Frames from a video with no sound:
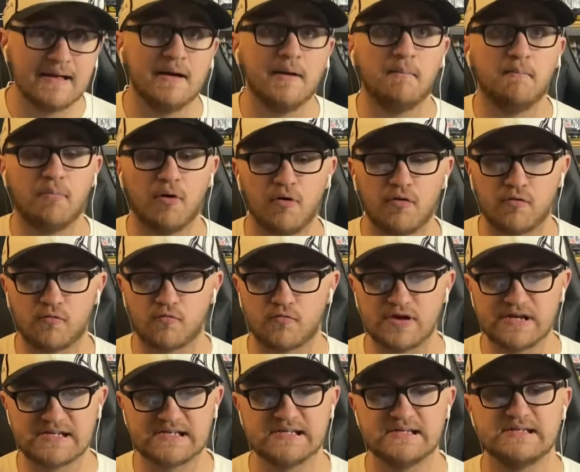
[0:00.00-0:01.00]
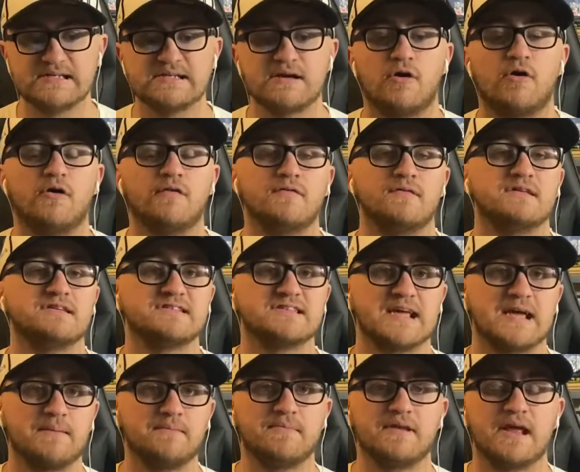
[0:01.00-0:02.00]
both races on the
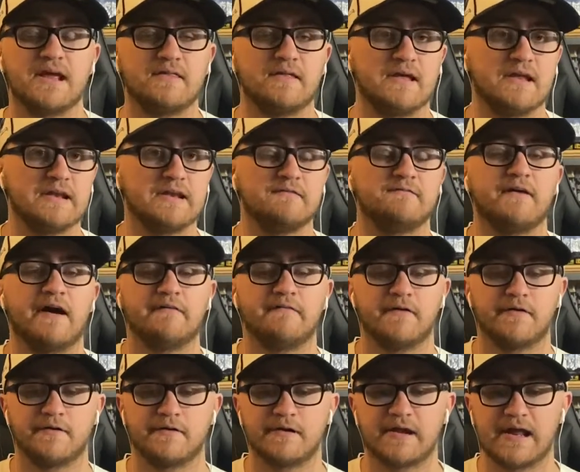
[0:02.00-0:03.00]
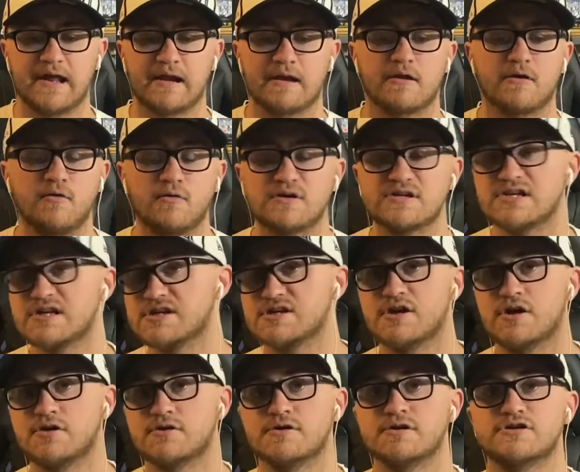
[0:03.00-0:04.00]
same day, the Indy 500 and Coke
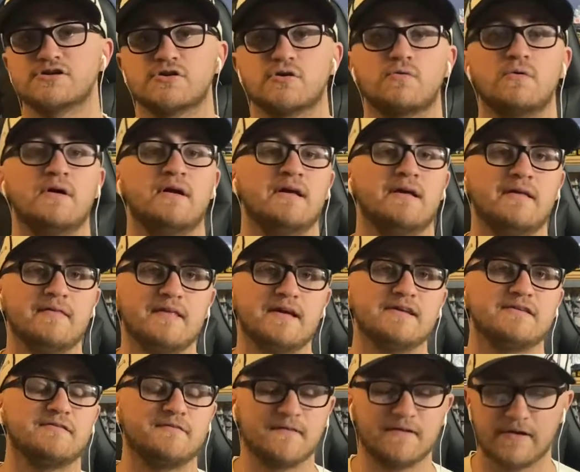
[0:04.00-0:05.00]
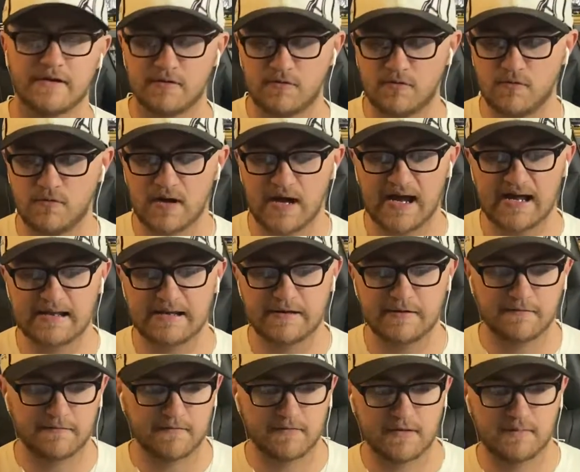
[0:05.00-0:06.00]
600. So that is a very cool idea
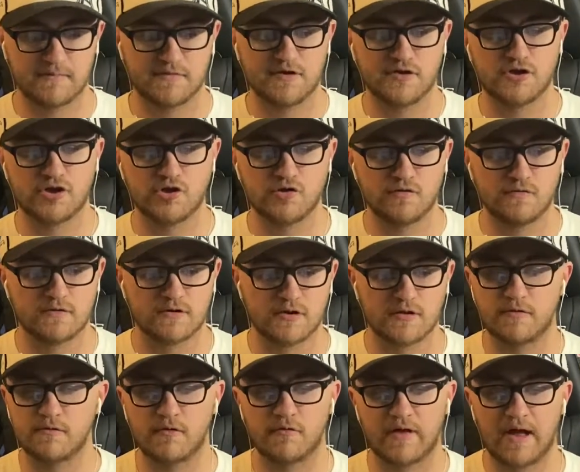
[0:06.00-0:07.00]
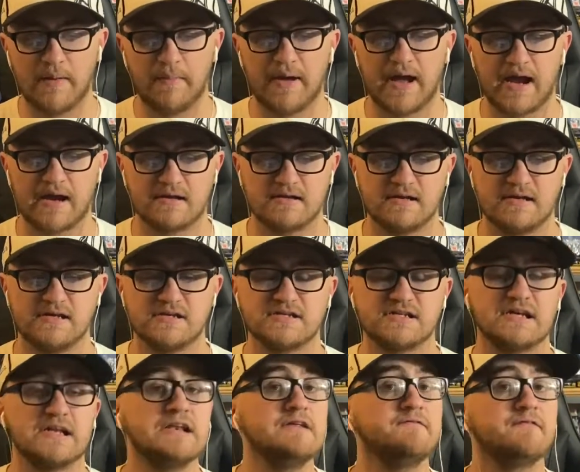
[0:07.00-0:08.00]
for them to do, to throw that back to his
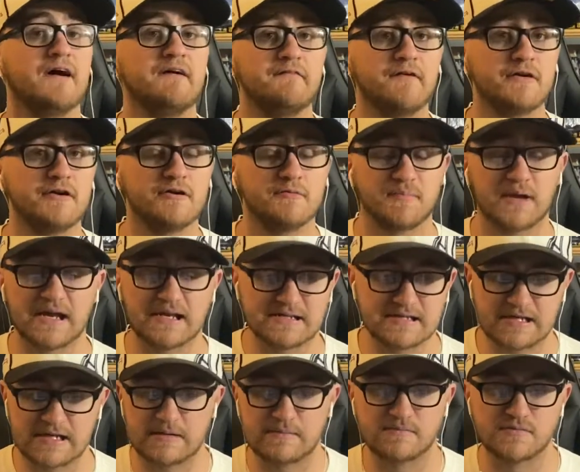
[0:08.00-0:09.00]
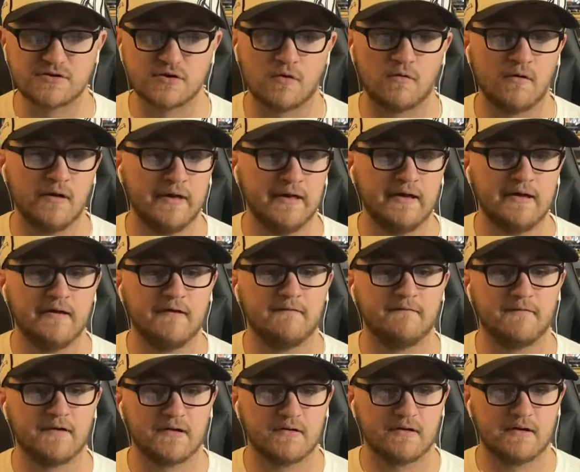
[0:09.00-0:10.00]
Indy 500 paint scheme. So
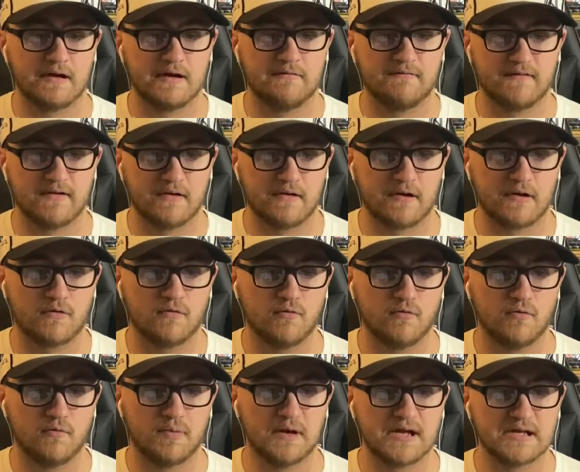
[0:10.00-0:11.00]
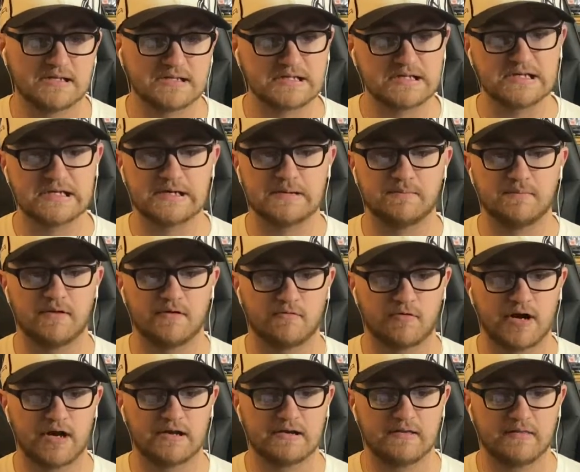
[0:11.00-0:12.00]
very, very cool paint scheme
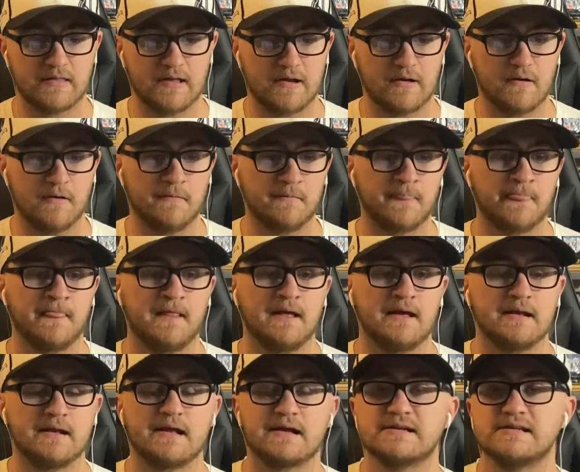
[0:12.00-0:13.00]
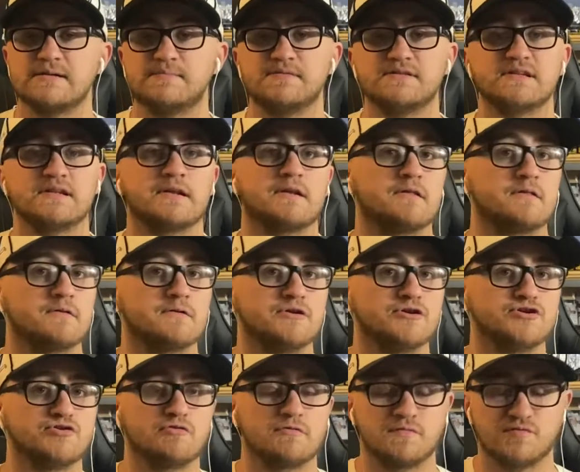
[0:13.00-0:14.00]
right there. Next up is another
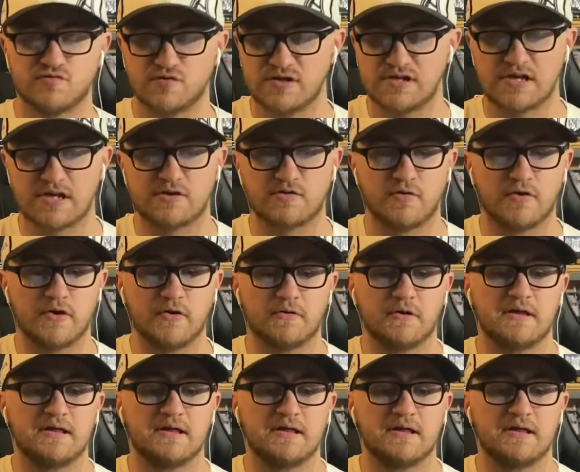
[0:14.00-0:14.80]
Joe Gibbs Racing Toyota